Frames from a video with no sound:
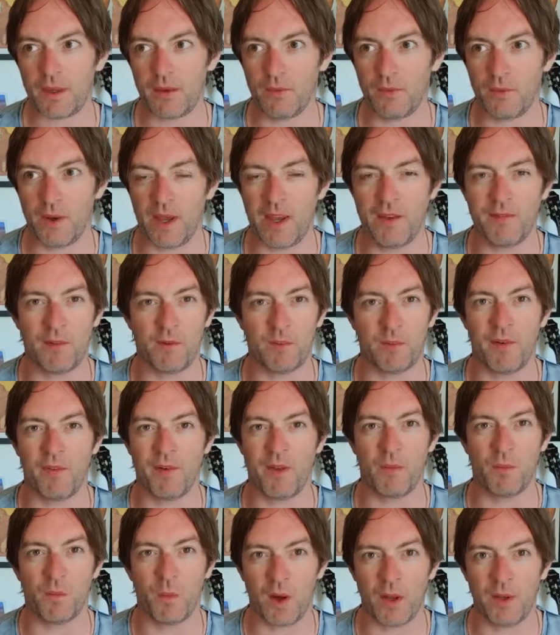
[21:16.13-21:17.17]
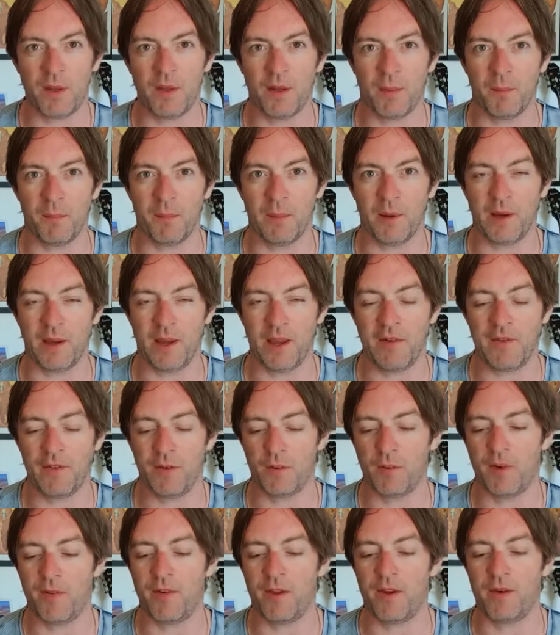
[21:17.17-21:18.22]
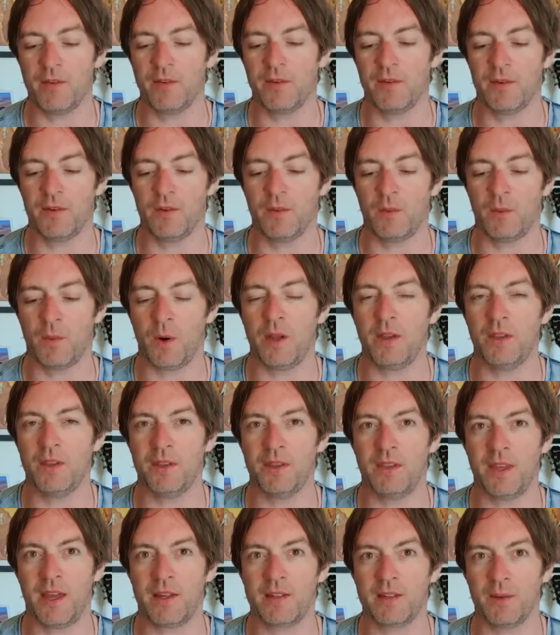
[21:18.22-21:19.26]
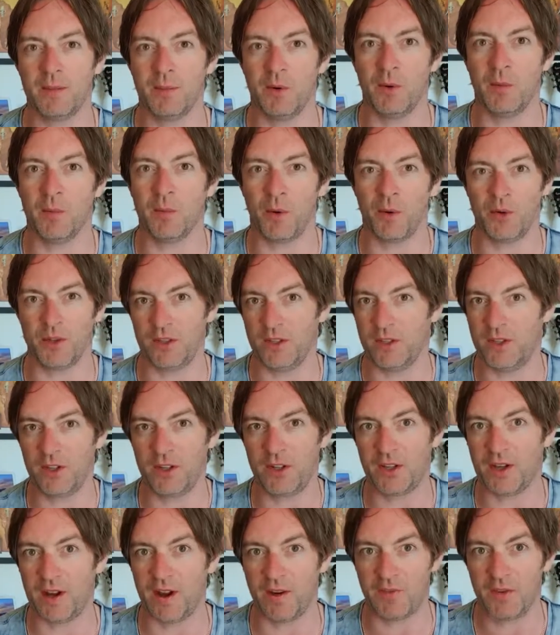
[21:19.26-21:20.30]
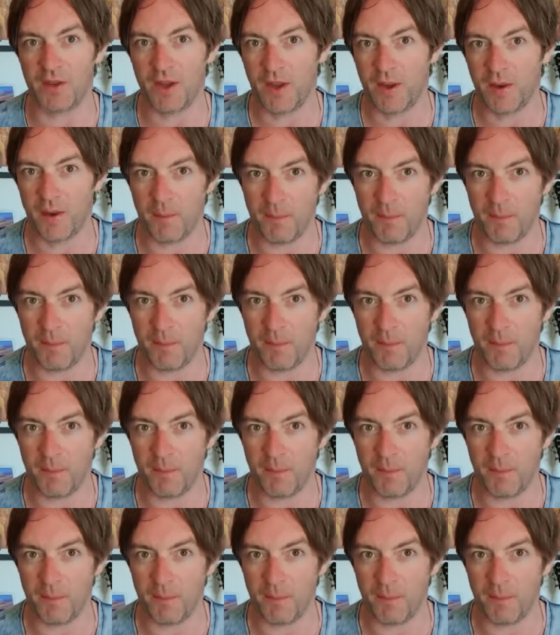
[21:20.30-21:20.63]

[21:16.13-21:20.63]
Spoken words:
even within one number, even within one decimal point, you could have